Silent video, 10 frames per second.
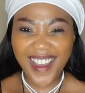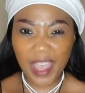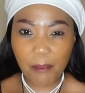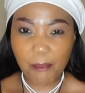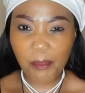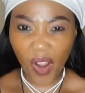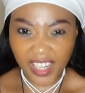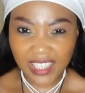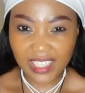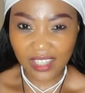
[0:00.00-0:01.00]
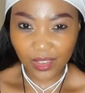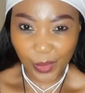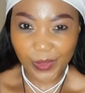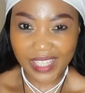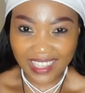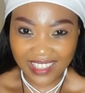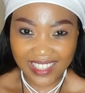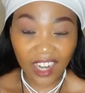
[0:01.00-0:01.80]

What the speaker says: embody those things,